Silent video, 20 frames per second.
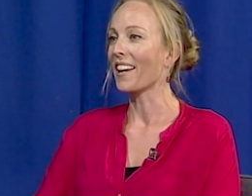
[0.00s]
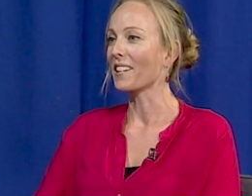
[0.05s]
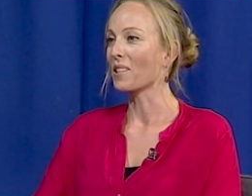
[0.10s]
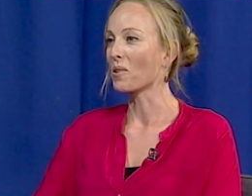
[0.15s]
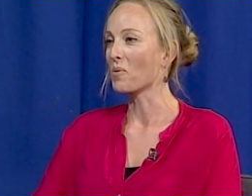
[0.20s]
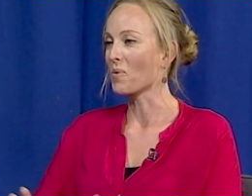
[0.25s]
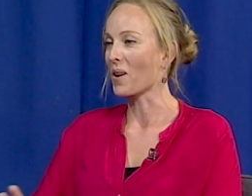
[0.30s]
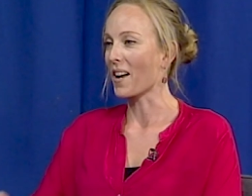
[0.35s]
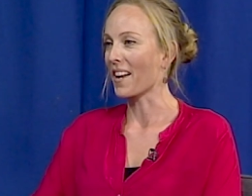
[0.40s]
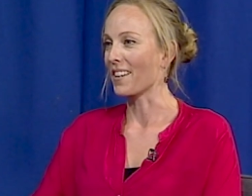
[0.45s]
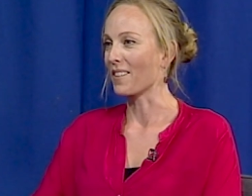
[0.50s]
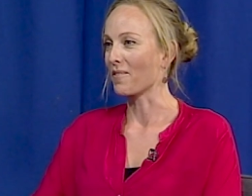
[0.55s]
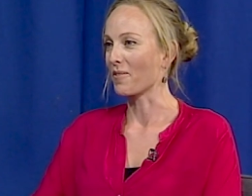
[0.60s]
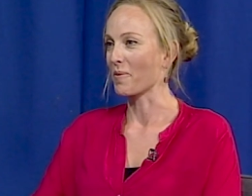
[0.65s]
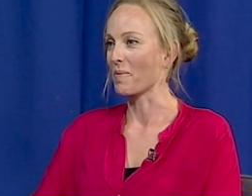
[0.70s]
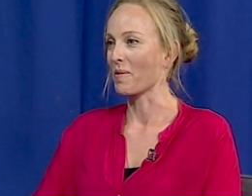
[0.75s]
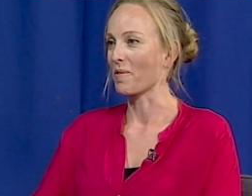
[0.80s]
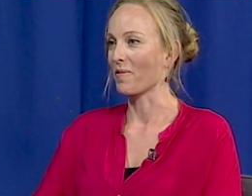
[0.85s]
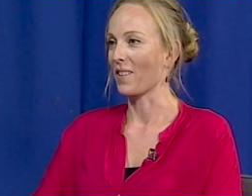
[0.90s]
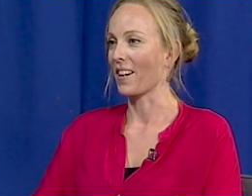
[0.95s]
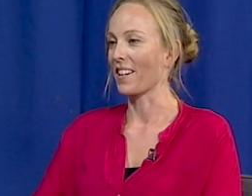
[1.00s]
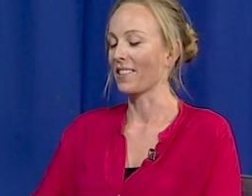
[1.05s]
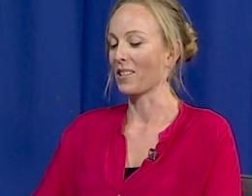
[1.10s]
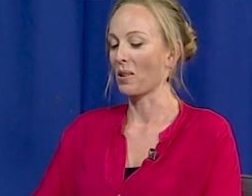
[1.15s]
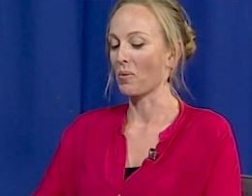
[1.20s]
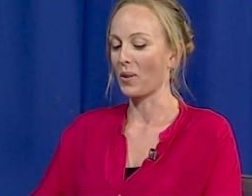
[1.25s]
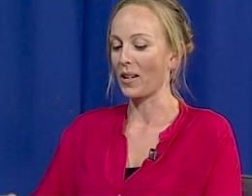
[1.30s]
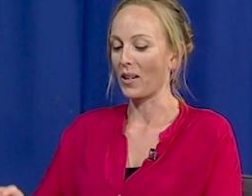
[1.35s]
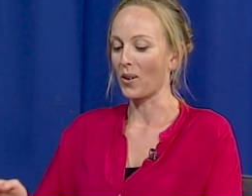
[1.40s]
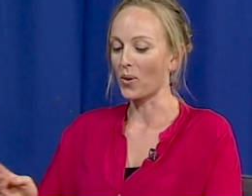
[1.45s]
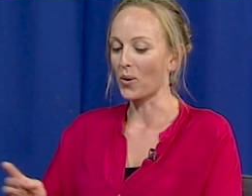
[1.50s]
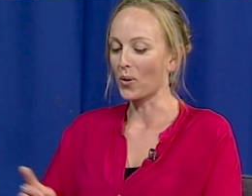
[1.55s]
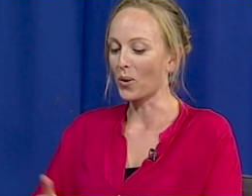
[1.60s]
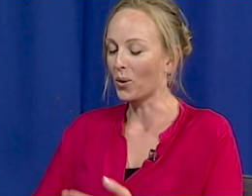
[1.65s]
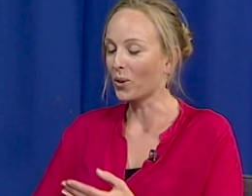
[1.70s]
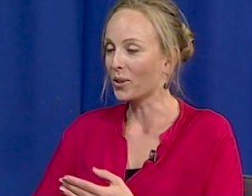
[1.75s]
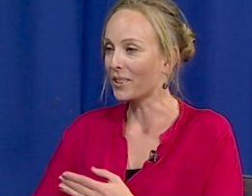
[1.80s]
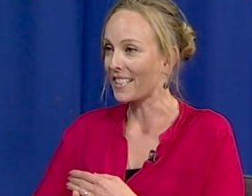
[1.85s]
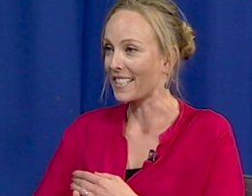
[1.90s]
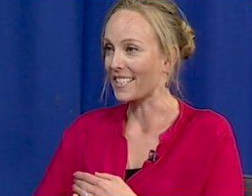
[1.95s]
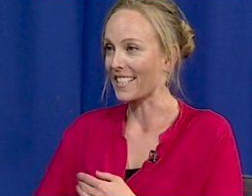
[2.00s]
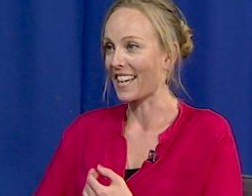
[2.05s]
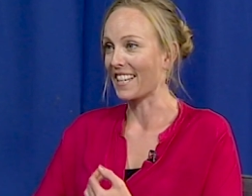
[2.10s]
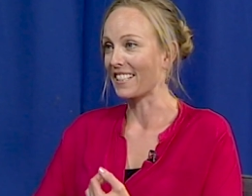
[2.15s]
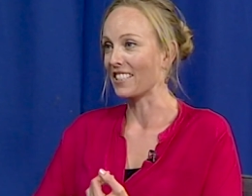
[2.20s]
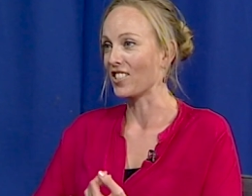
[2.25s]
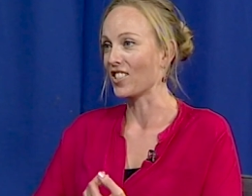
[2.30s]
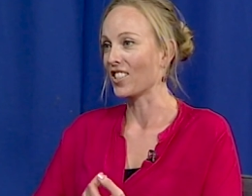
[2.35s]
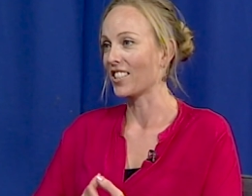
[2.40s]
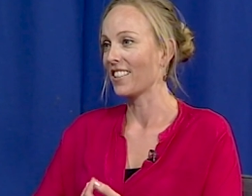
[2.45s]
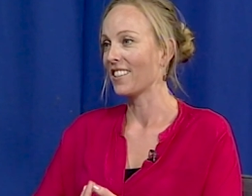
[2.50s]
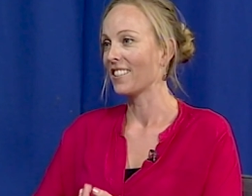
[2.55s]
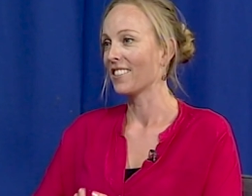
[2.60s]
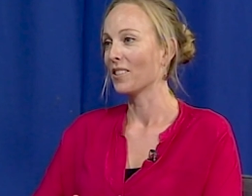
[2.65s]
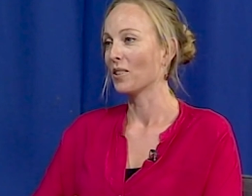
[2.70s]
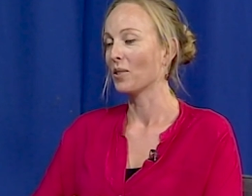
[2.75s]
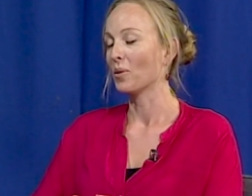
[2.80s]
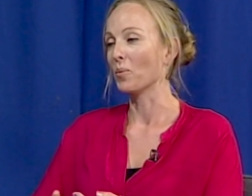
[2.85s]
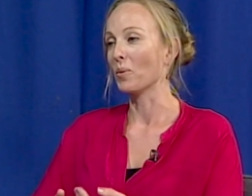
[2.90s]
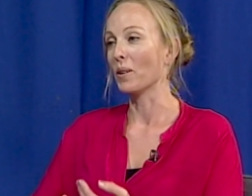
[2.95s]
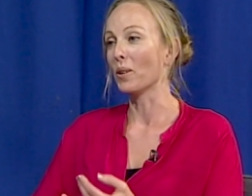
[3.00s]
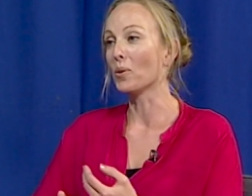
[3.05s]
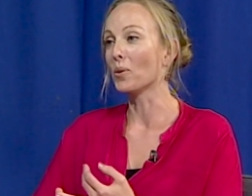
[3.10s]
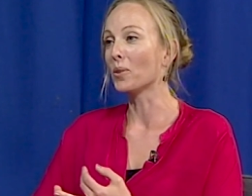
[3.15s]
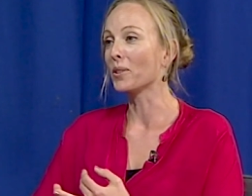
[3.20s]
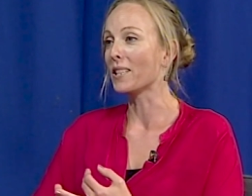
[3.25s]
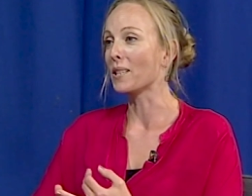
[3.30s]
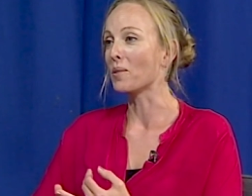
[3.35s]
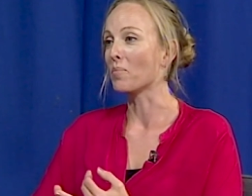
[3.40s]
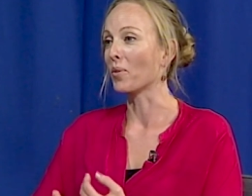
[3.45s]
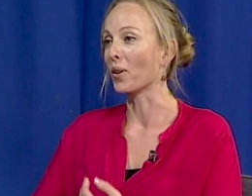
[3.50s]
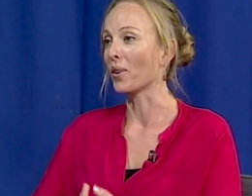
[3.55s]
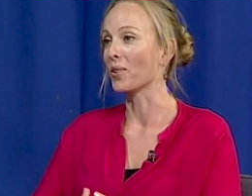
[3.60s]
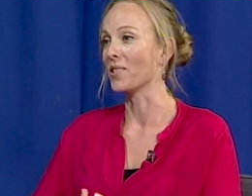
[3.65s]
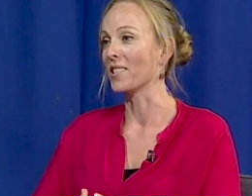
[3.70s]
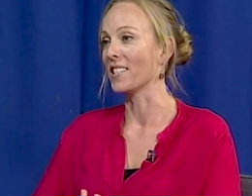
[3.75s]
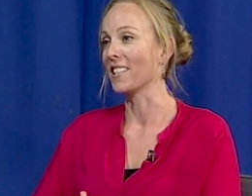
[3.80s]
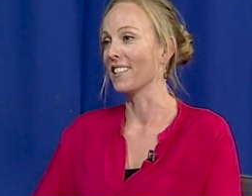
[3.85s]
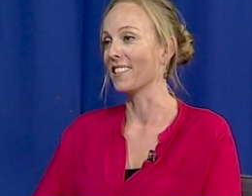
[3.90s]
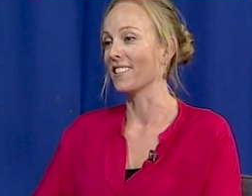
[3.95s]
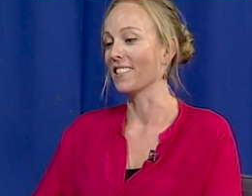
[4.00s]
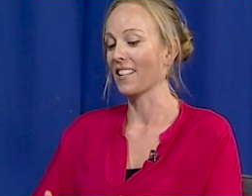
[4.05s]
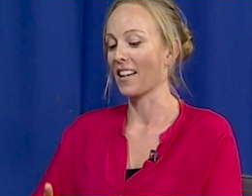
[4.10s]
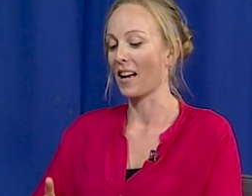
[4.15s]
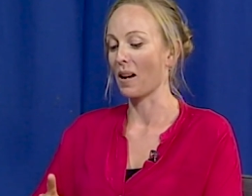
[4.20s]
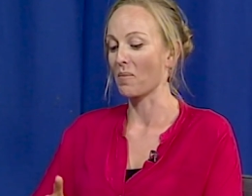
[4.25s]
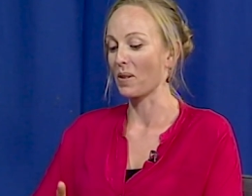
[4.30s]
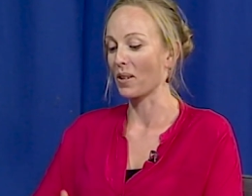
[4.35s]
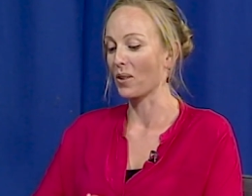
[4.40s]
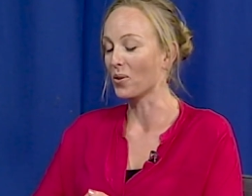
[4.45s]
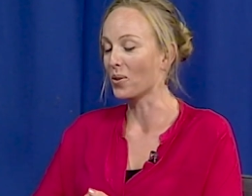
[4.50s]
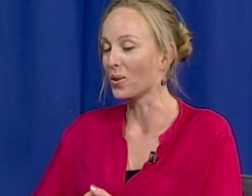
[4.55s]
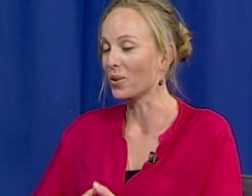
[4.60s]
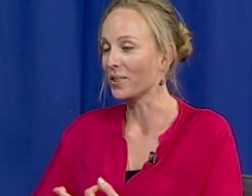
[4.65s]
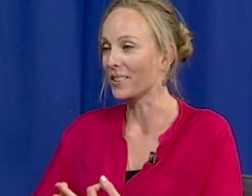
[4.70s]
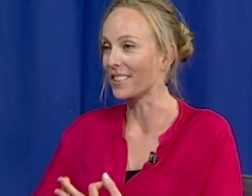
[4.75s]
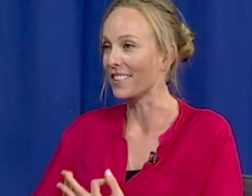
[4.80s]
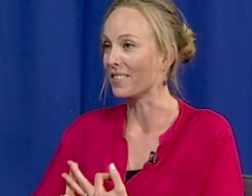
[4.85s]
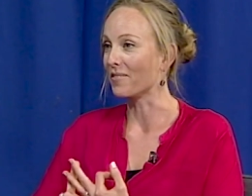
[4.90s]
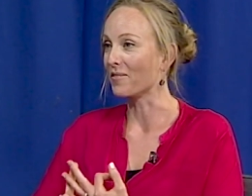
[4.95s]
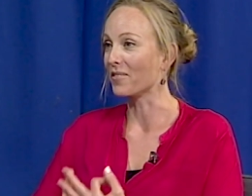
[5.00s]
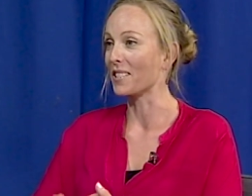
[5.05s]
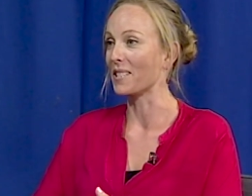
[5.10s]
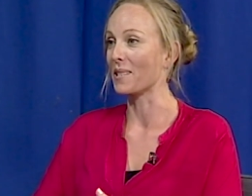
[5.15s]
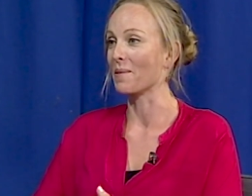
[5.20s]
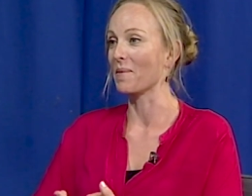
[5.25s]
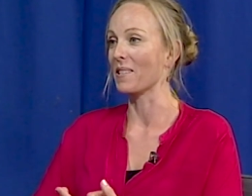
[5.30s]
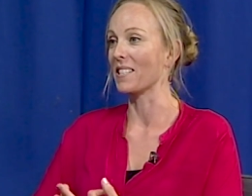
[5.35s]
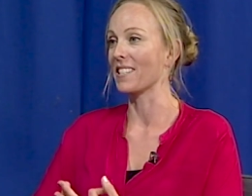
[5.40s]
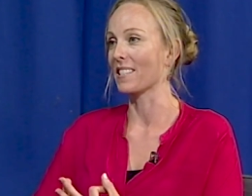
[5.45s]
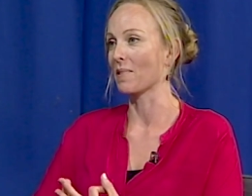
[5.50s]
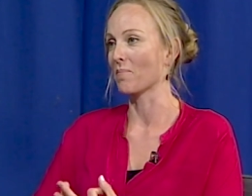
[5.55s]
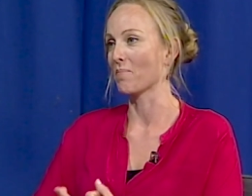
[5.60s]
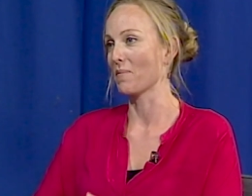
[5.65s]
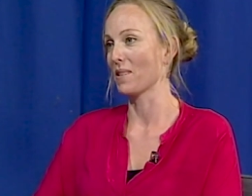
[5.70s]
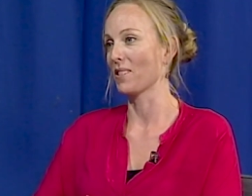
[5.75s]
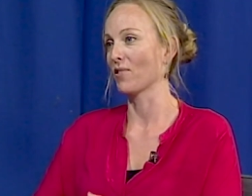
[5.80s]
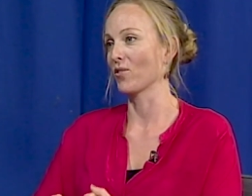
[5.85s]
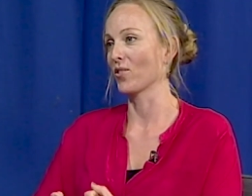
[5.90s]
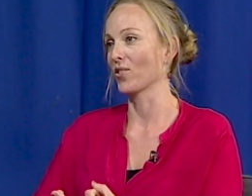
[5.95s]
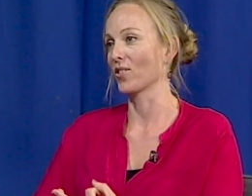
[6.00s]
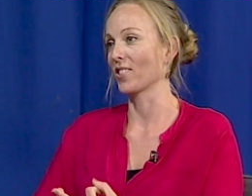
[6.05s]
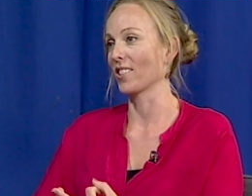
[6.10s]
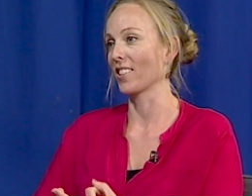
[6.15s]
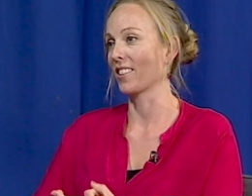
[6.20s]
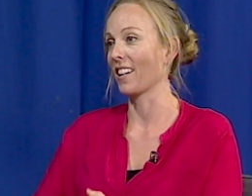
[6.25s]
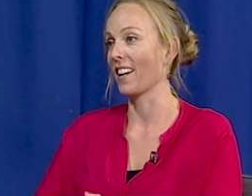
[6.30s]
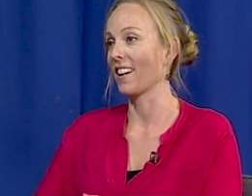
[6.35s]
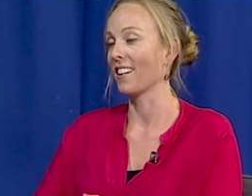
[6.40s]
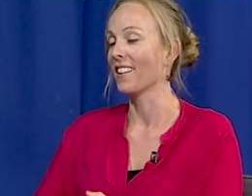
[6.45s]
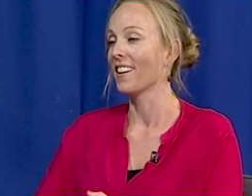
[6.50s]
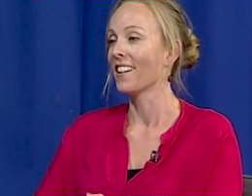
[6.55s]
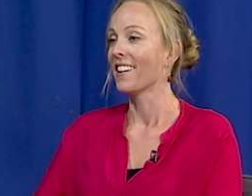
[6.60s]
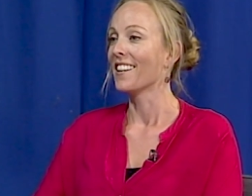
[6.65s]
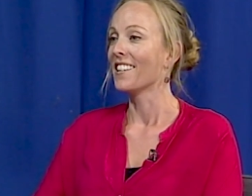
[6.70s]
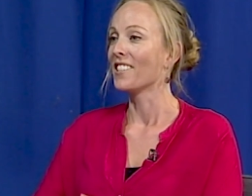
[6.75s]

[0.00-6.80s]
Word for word: getting away from the fact that we all need energy we all need protein and we all need vitamins and minerals, okay?